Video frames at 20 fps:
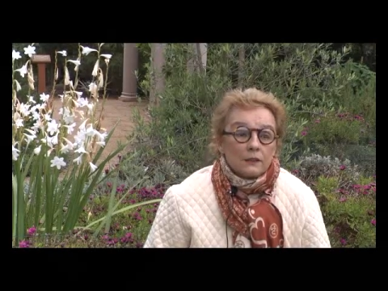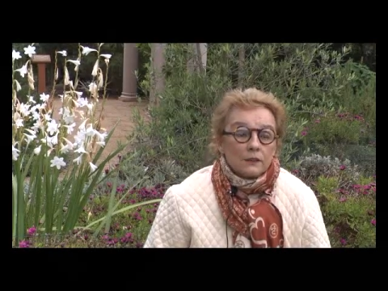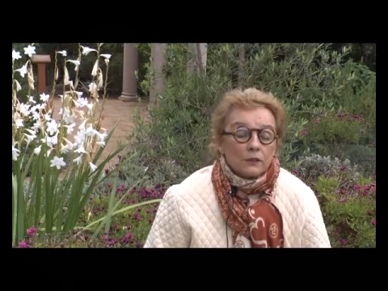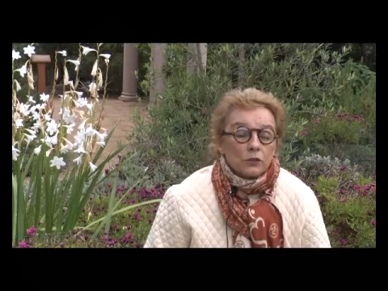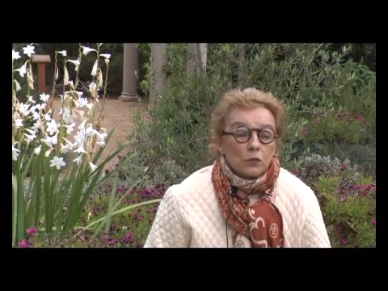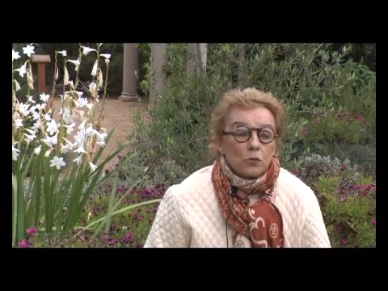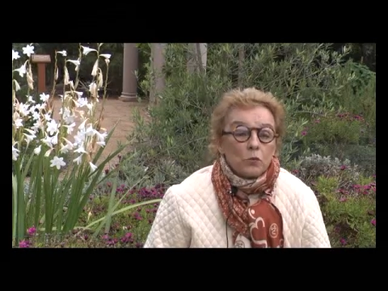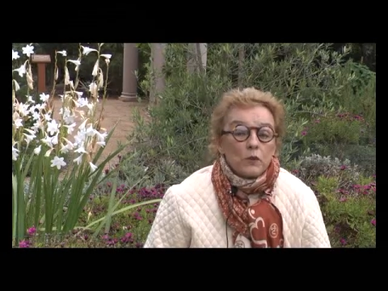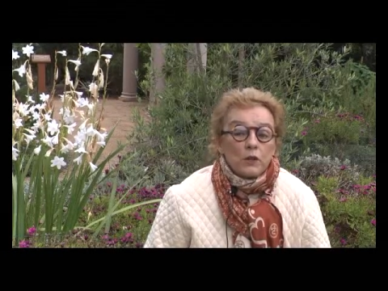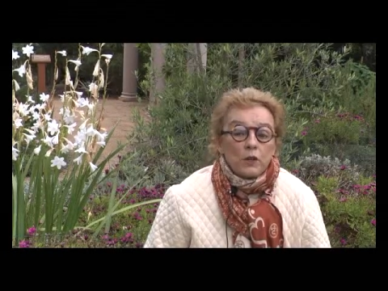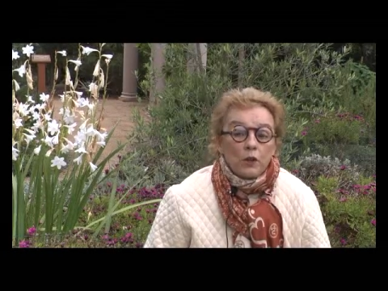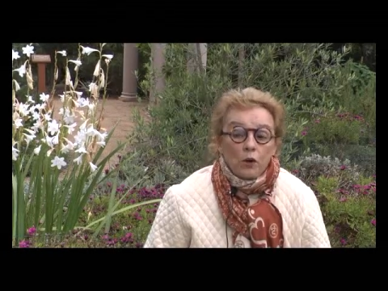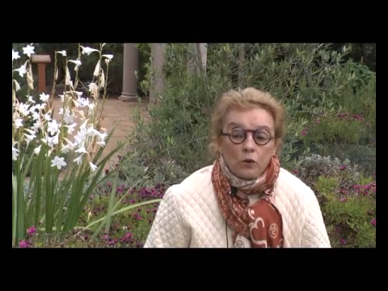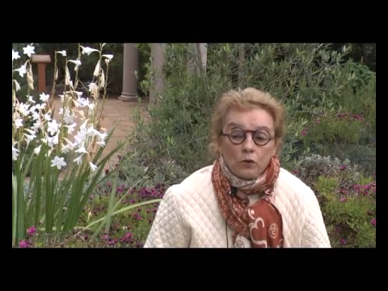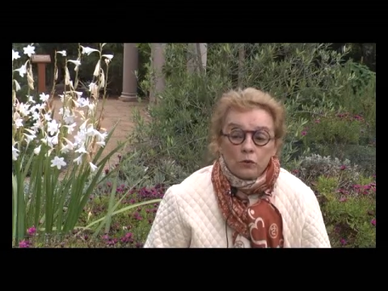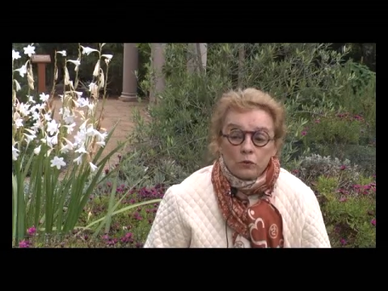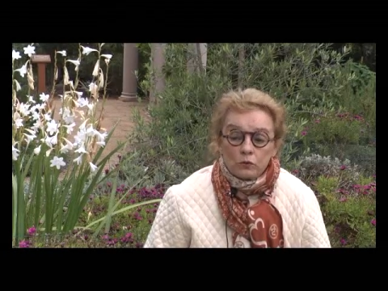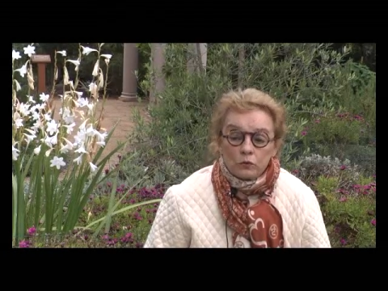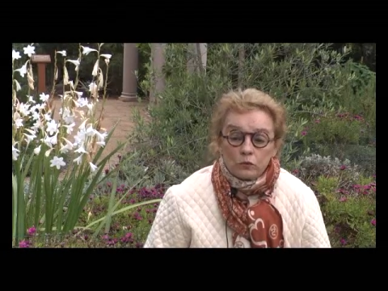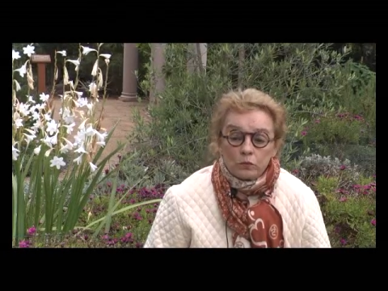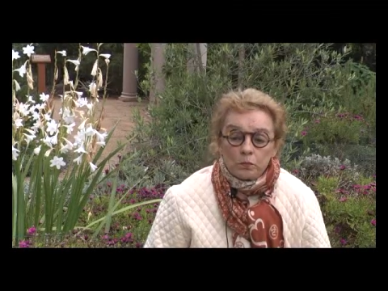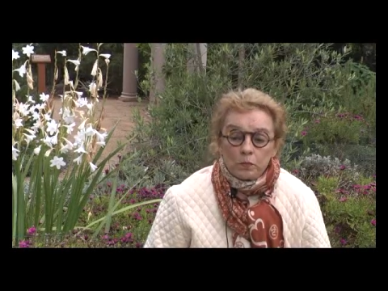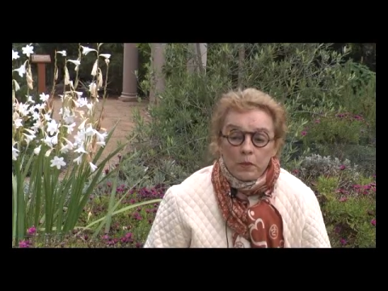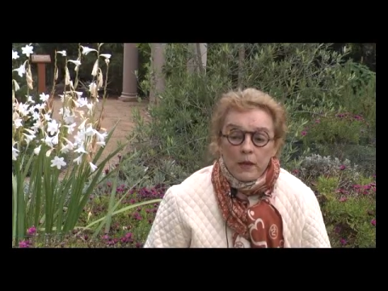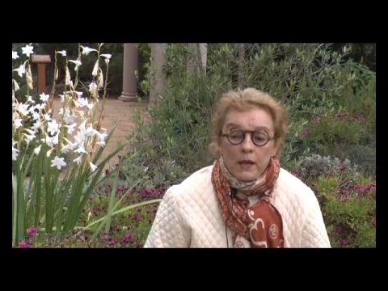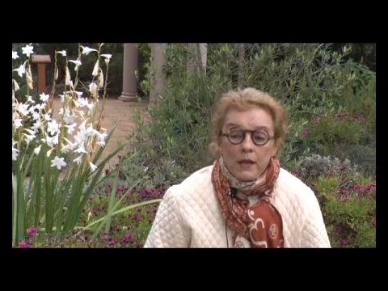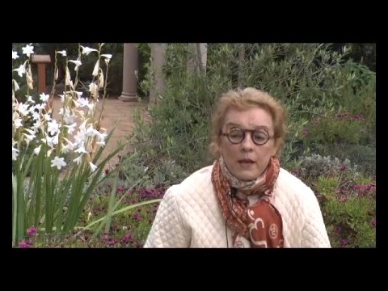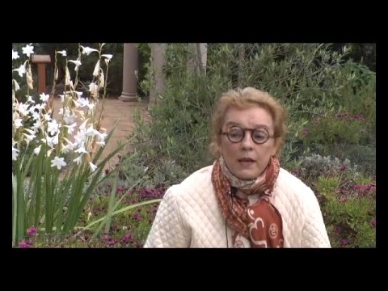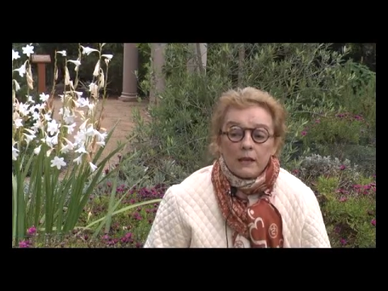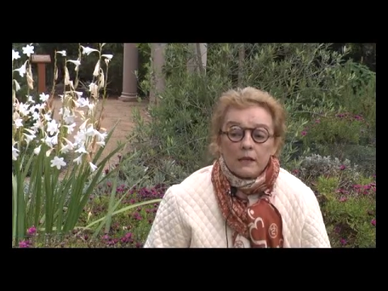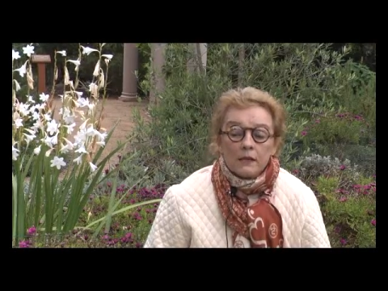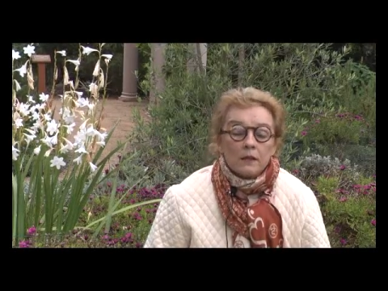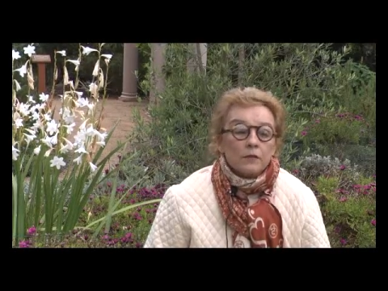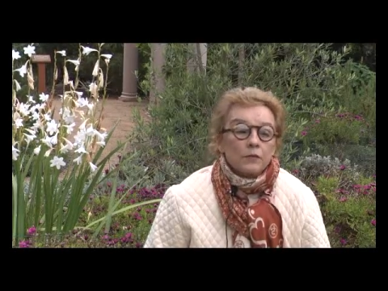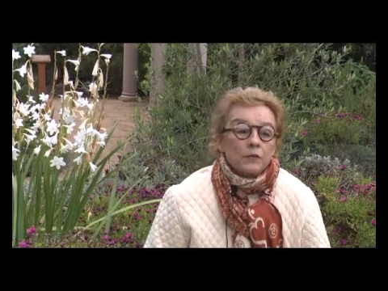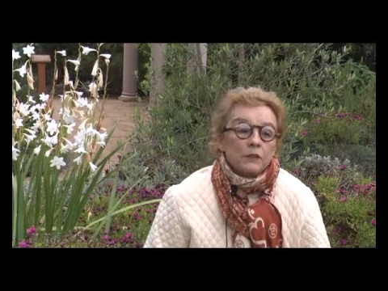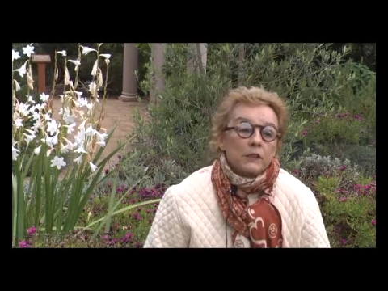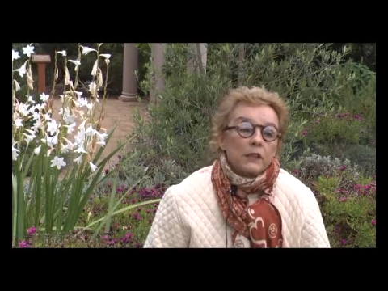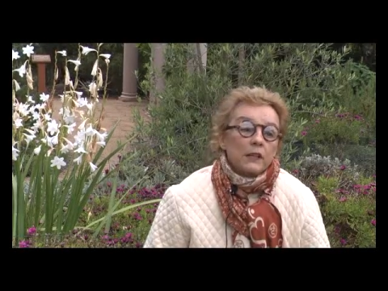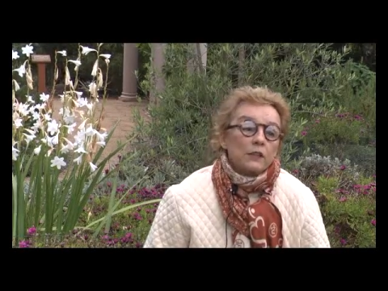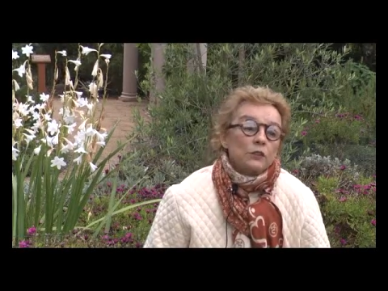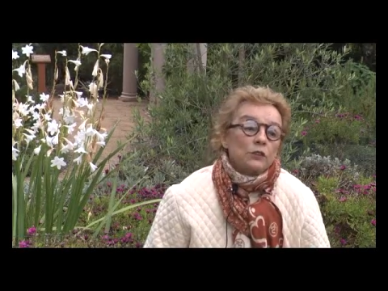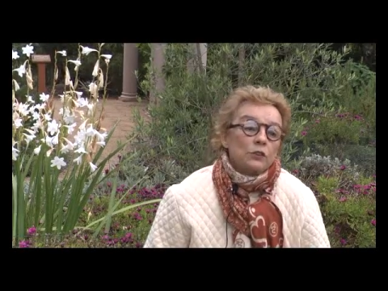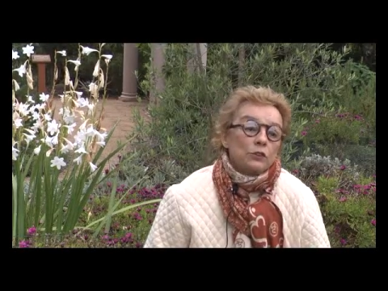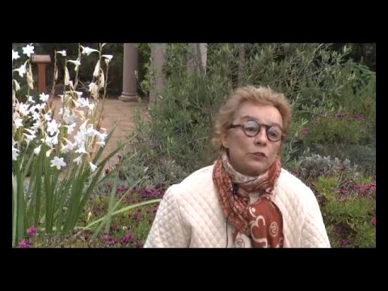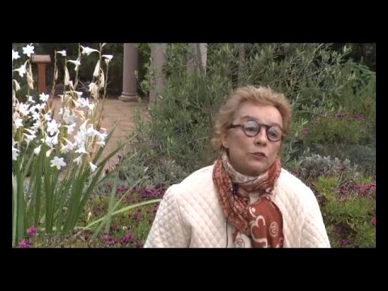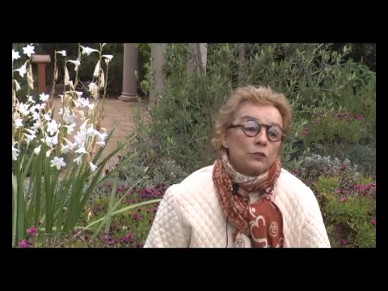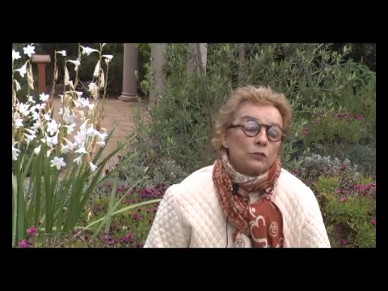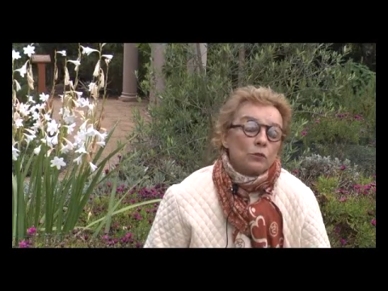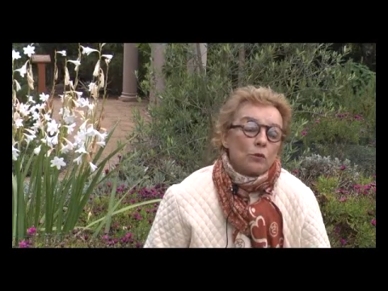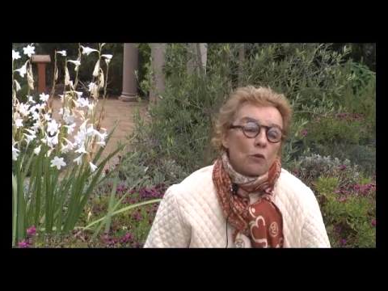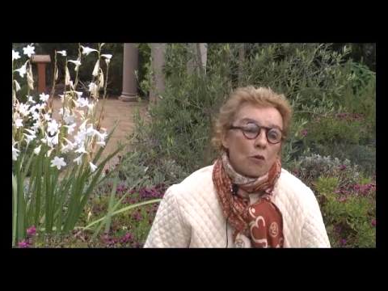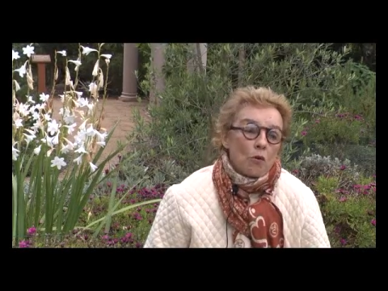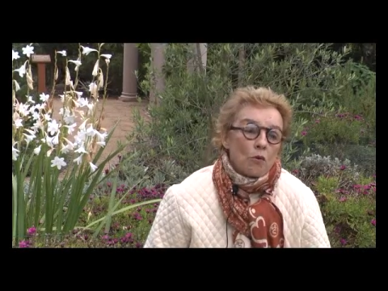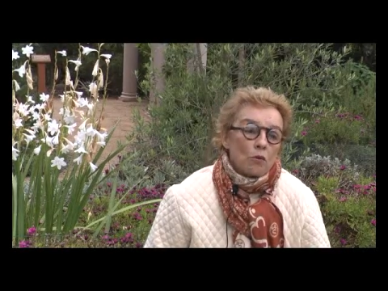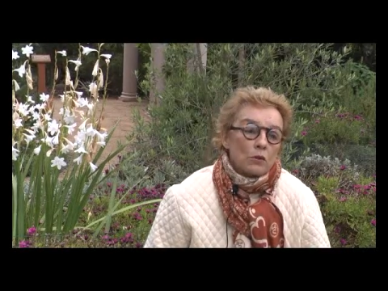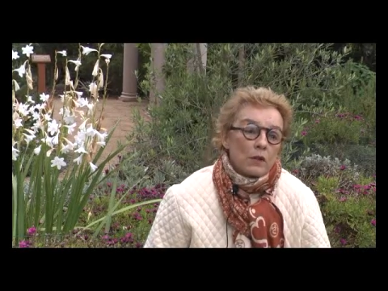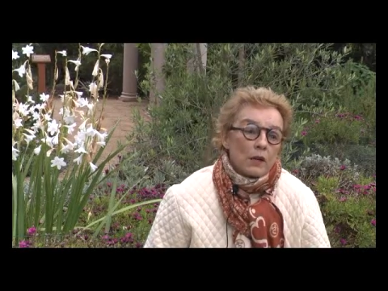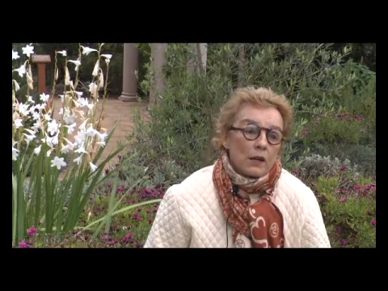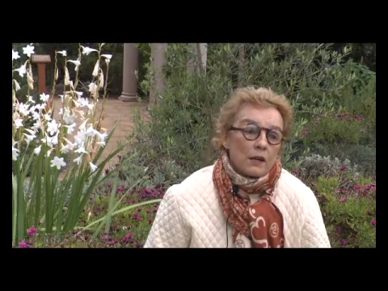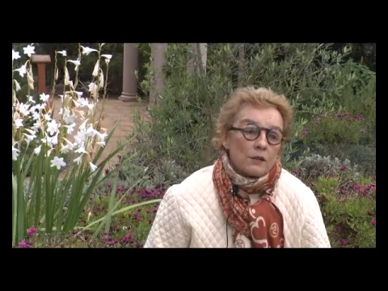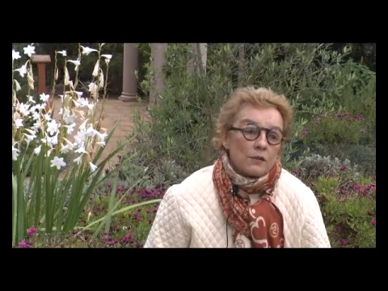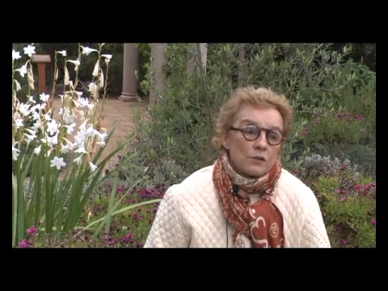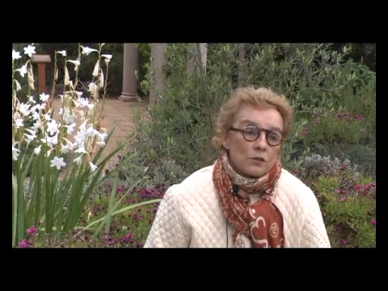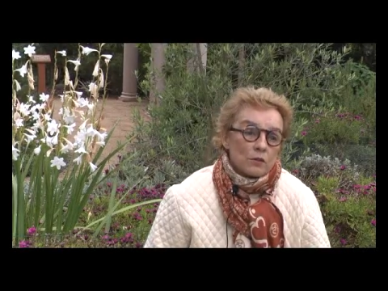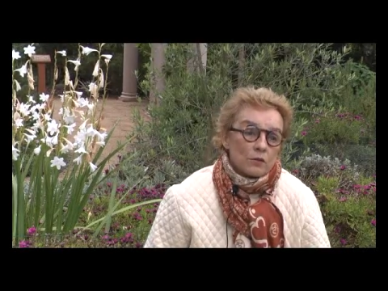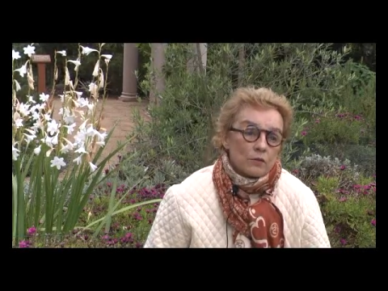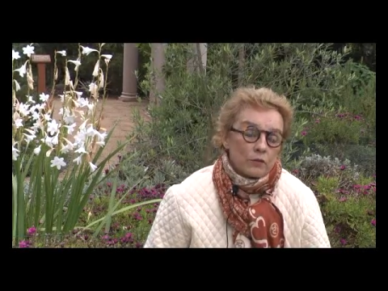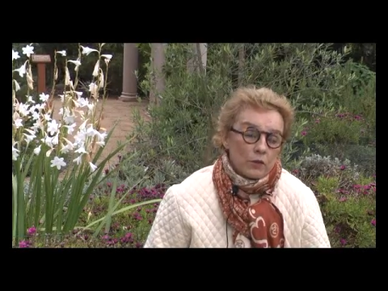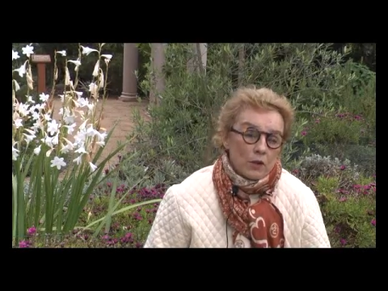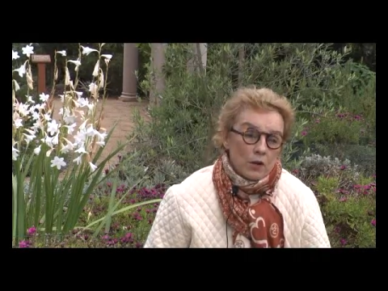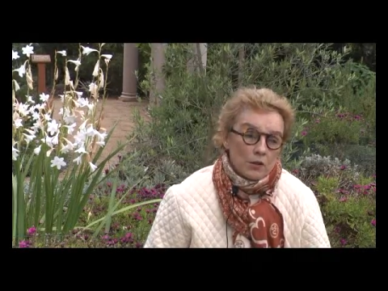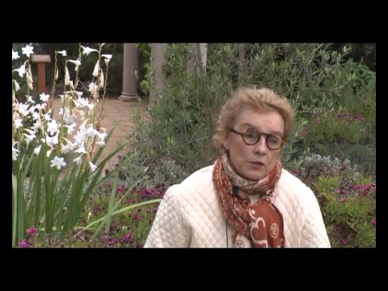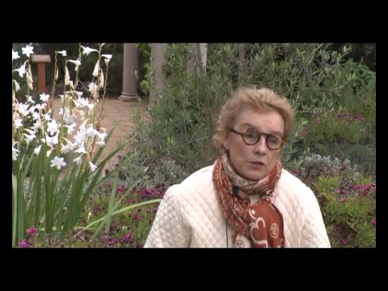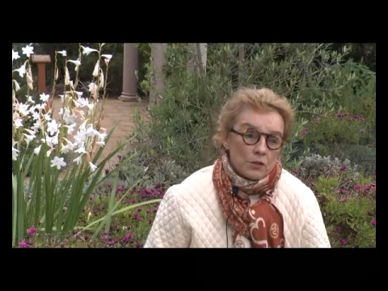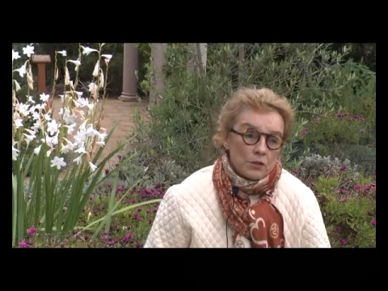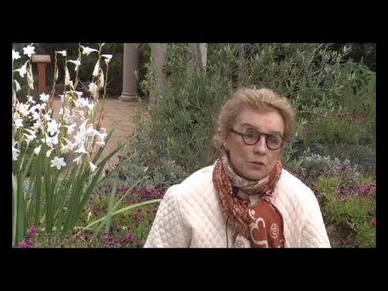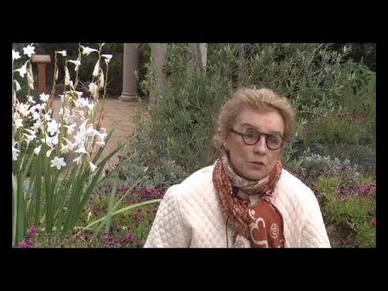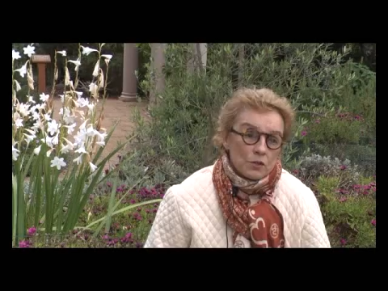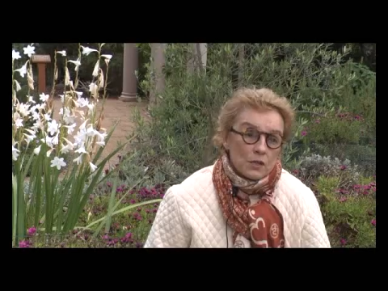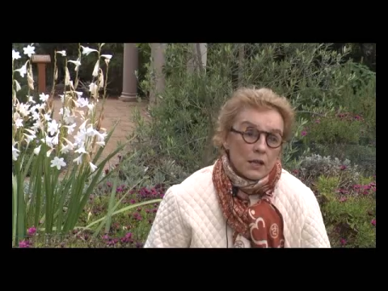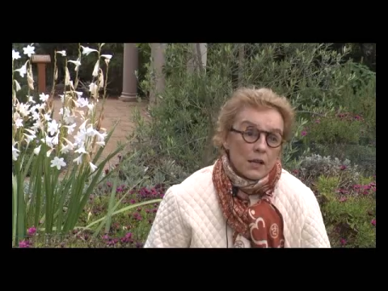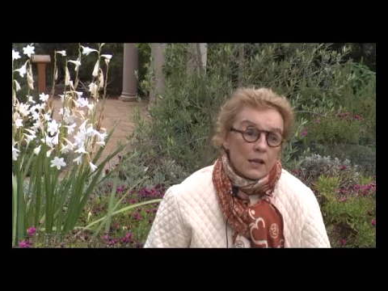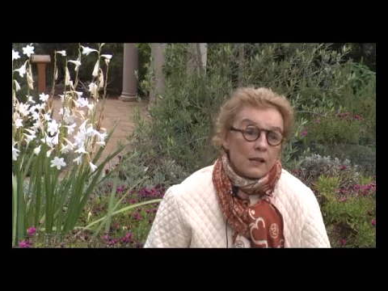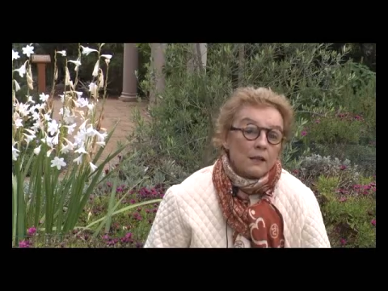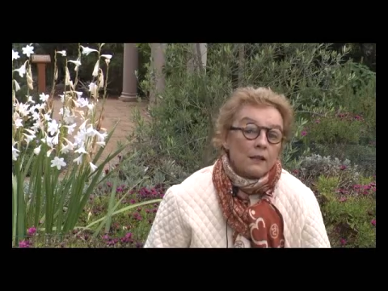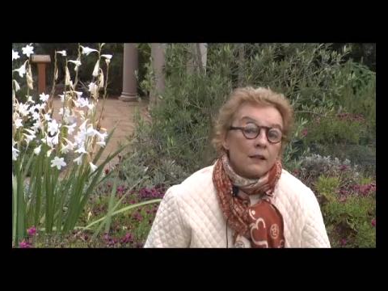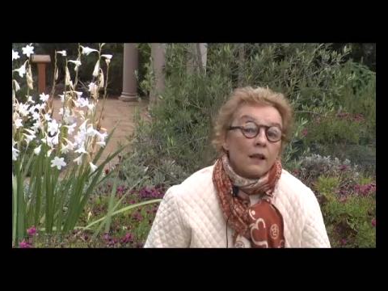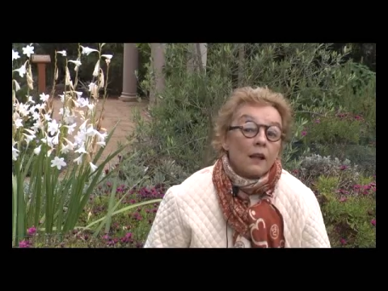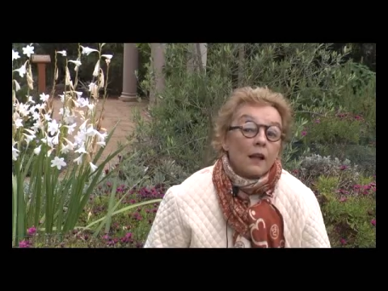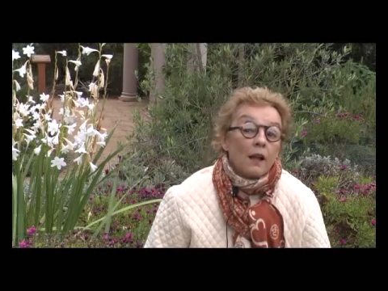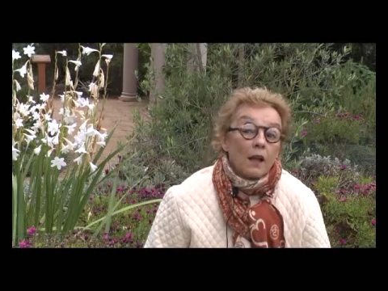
So we don't pay enough attention to all kinds of losses and